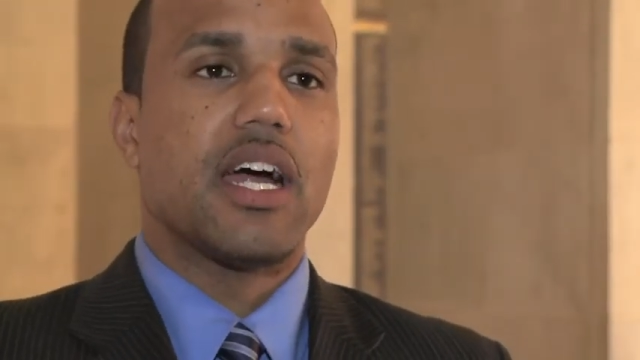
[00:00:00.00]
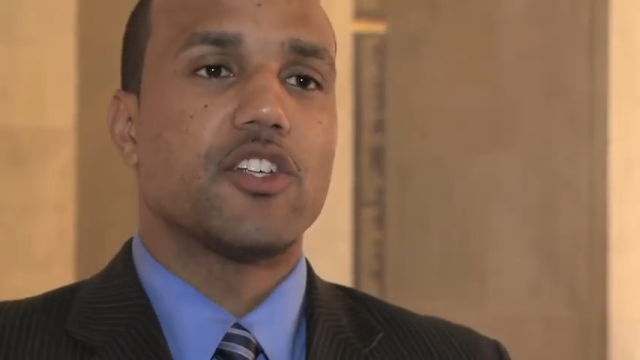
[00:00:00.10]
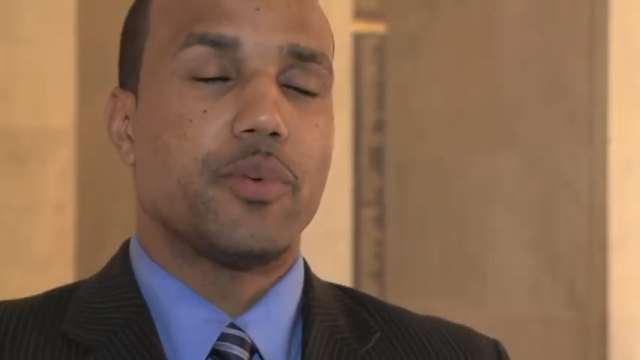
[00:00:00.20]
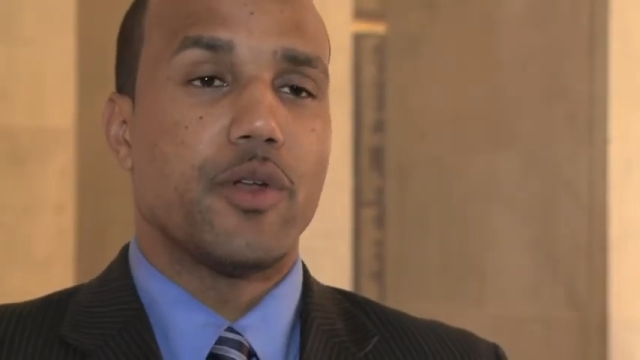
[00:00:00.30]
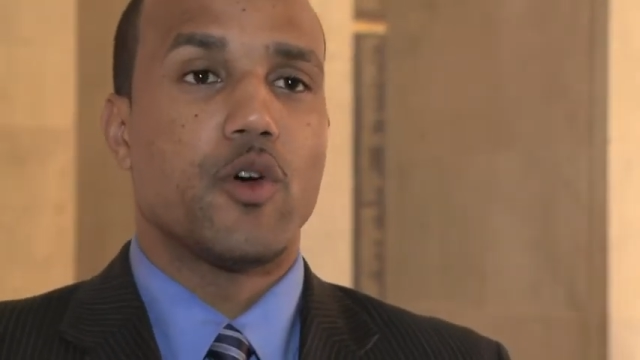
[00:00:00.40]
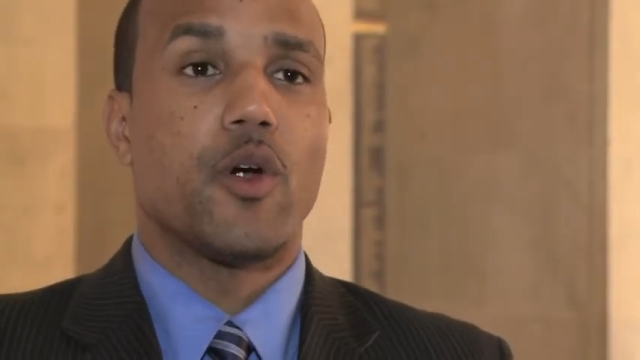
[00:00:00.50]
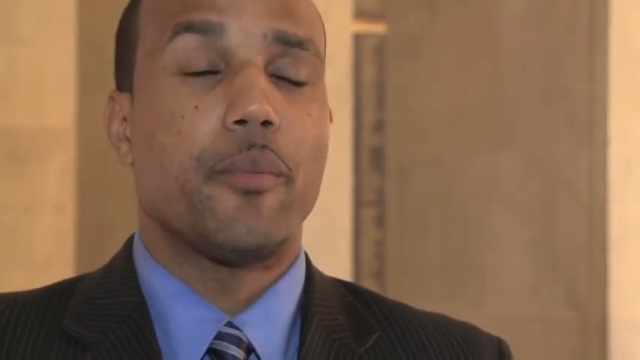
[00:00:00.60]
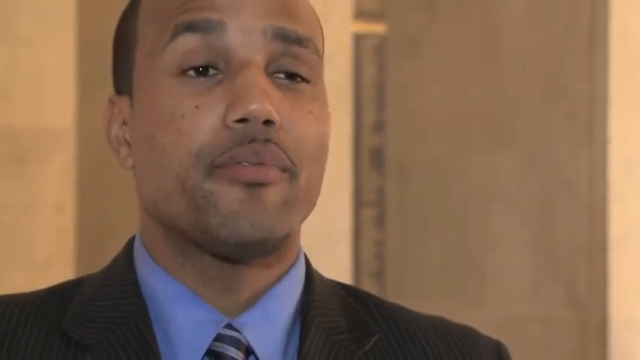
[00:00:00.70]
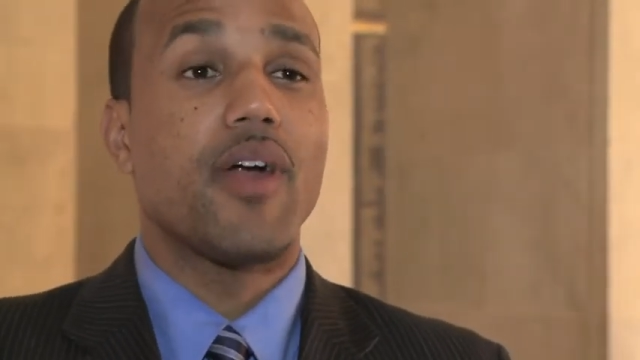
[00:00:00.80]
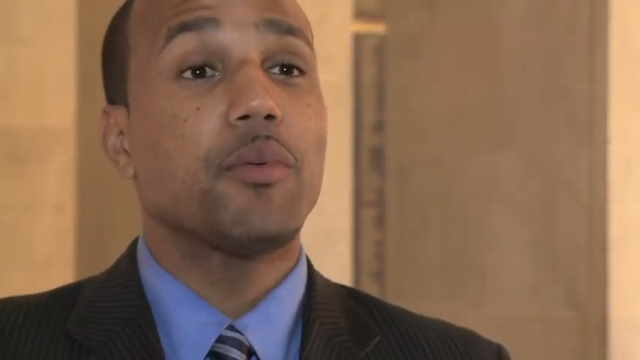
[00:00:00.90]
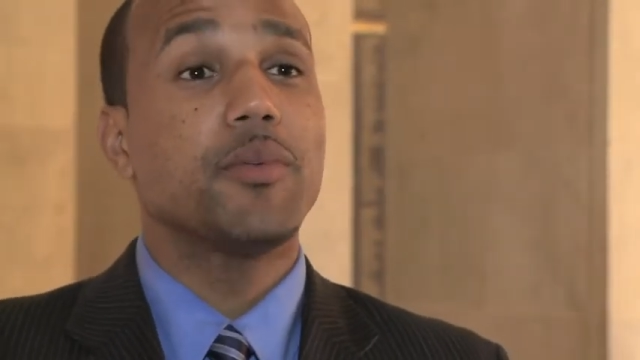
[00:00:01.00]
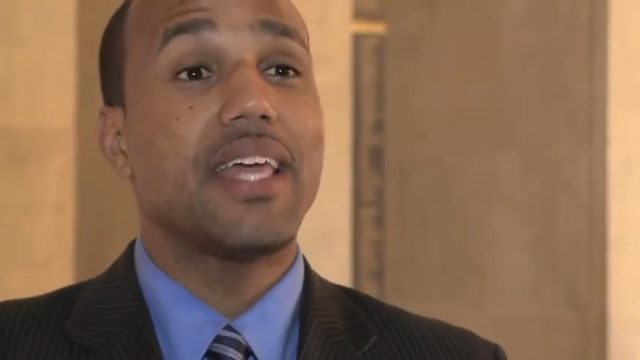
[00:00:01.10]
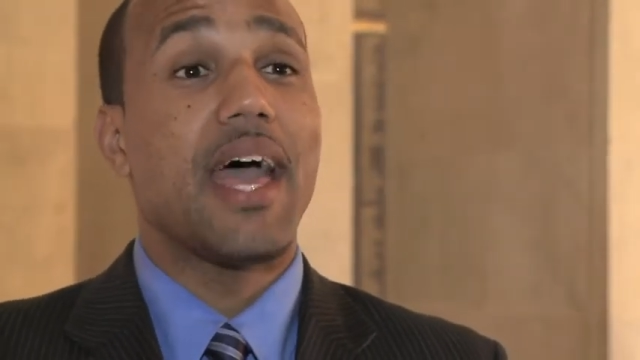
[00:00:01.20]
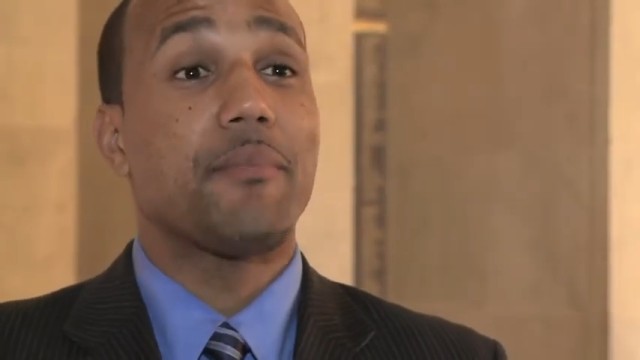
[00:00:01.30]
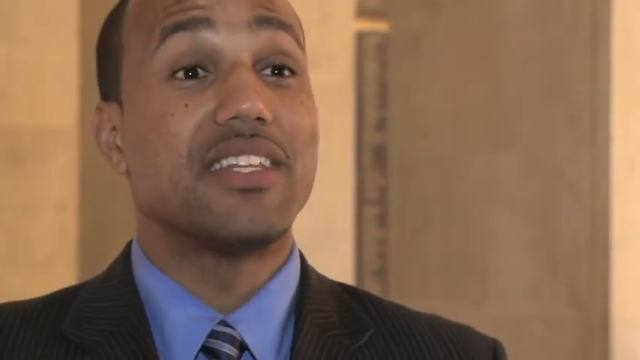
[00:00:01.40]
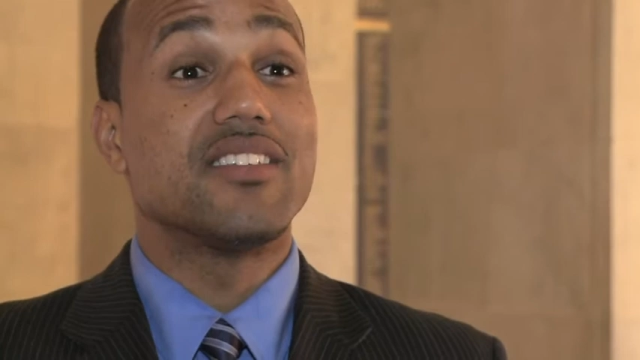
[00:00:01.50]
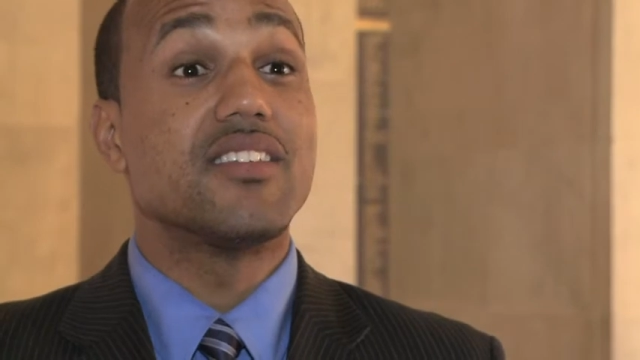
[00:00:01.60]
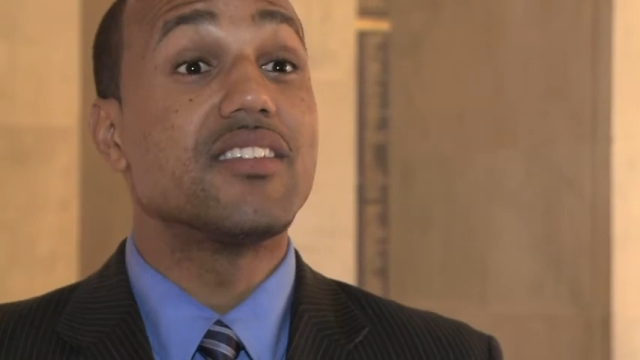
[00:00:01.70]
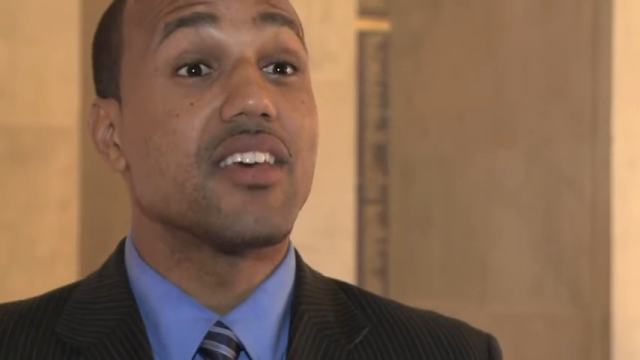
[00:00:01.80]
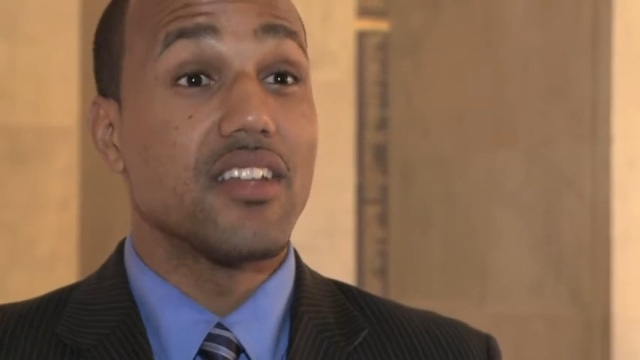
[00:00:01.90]
entrepreneur probably happened
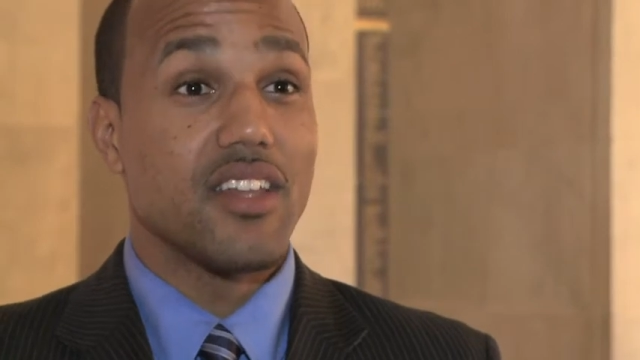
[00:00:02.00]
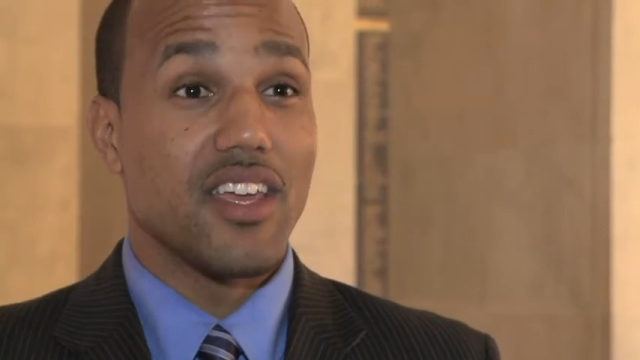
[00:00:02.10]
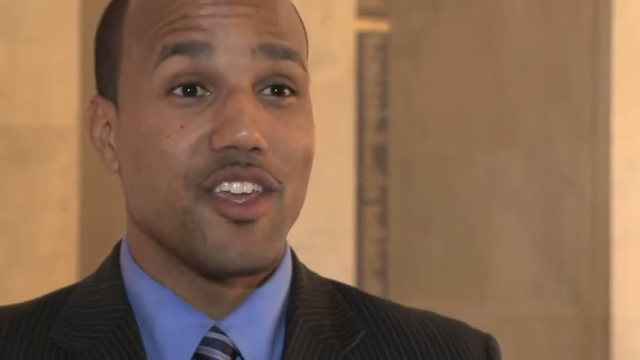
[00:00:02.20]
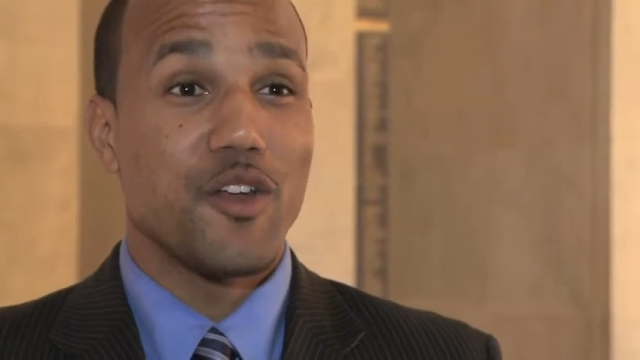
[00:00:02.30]
subtly.